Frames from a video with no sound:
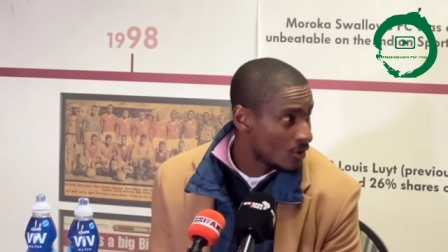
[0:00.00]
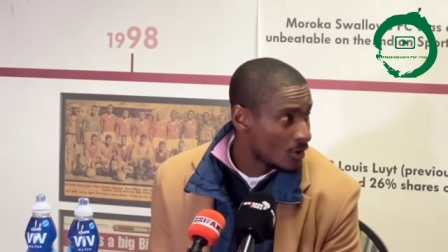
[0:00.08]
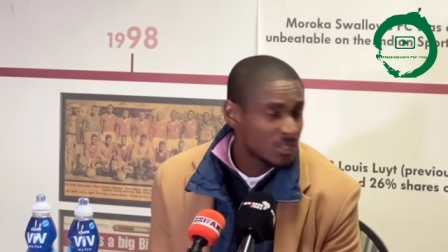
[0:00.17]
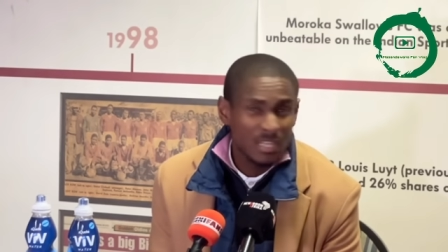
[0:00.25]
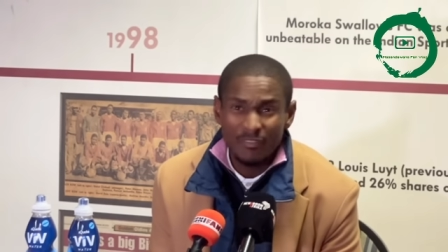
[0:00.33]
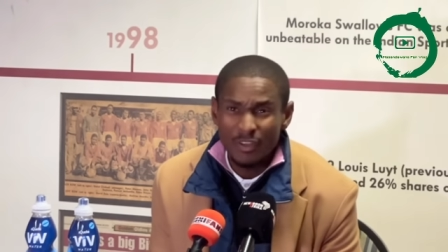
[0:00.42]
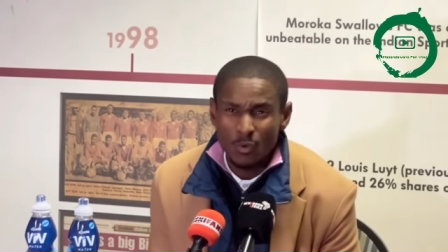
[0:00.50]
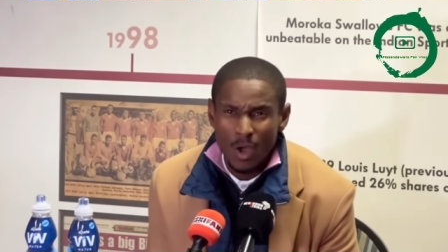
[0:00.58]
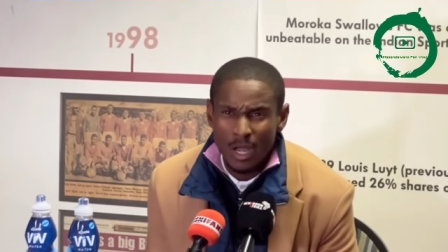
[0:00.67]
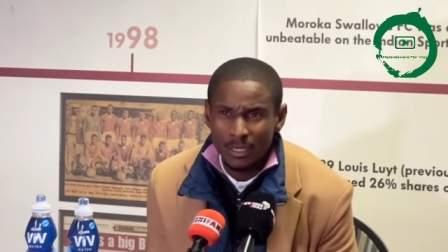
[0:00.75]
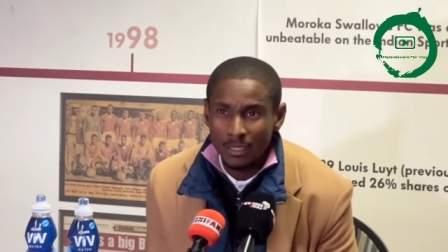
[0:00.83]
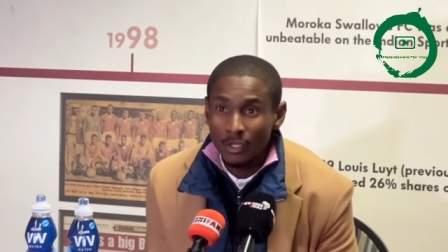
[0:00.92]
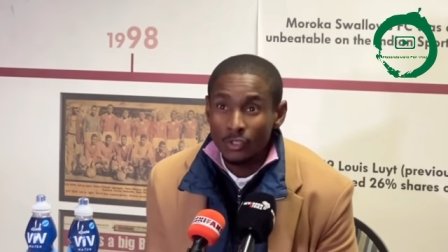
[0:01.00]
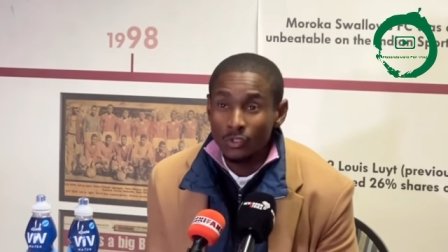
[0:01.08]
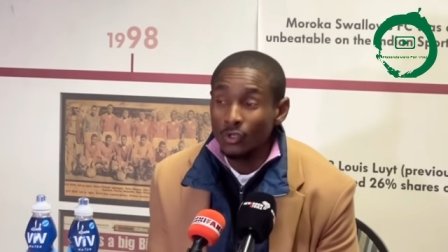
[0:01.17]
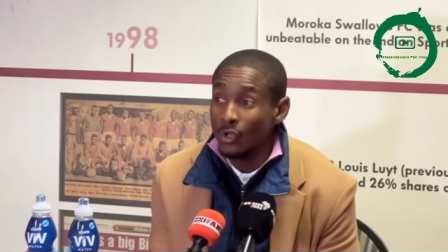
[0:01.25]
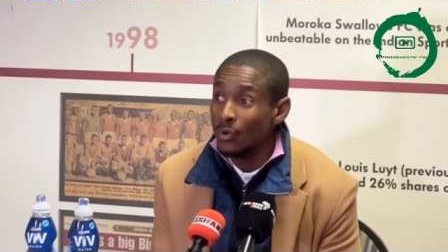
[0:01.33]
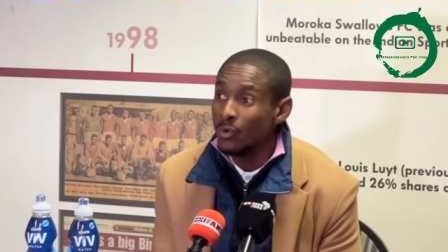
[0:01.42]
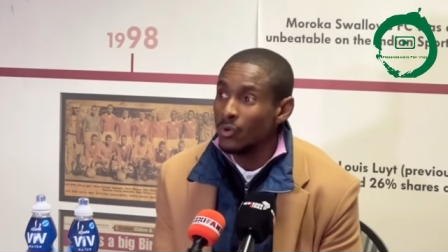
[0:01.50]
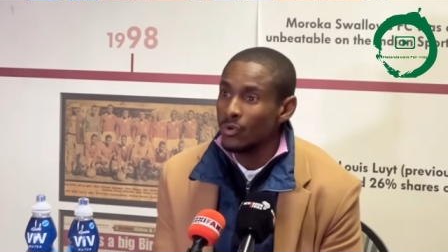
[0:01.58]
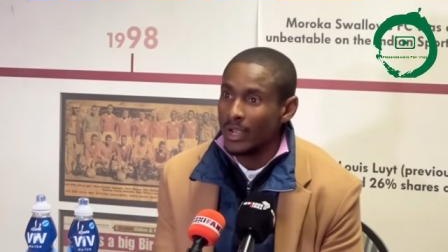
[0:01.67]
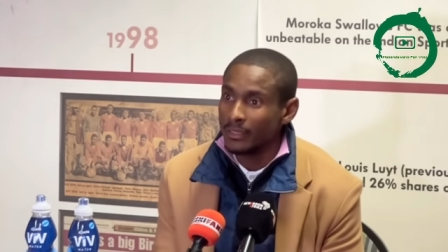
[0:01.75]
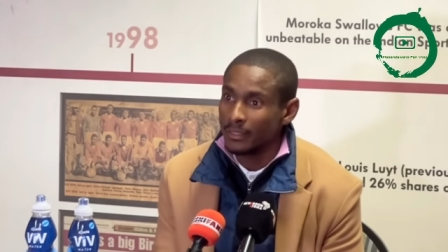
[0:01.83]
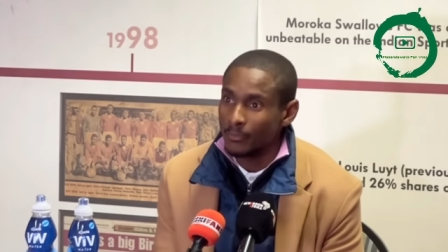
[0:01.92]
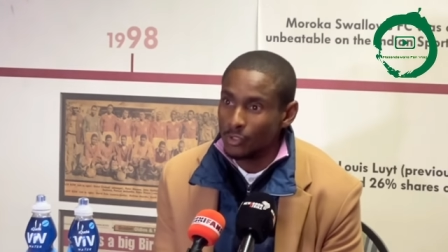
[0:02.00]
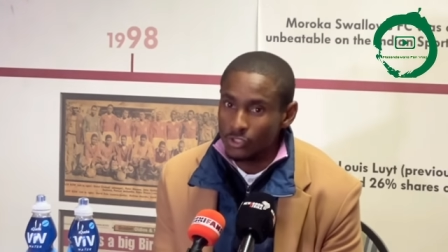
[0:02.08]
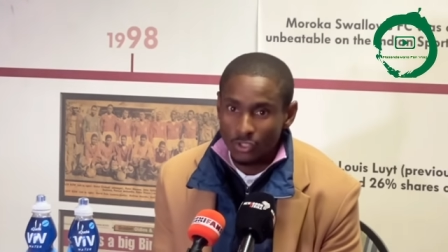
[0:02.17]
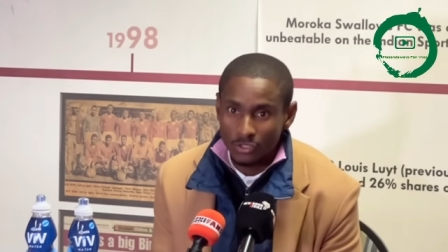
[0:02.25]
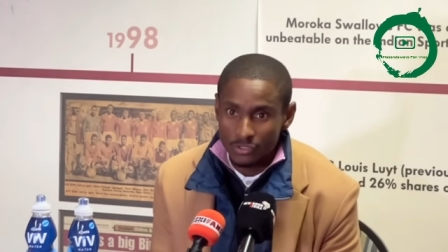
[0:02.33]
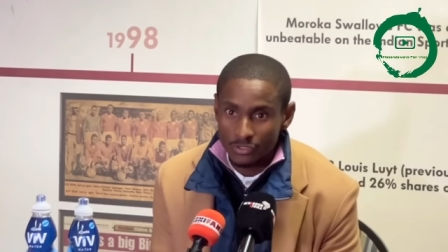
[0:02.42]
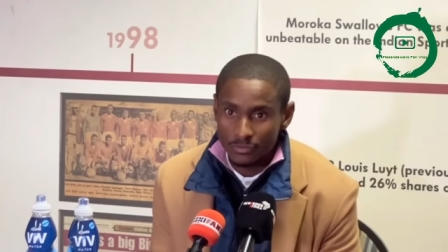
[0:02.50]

7 1. You know who had the most shots?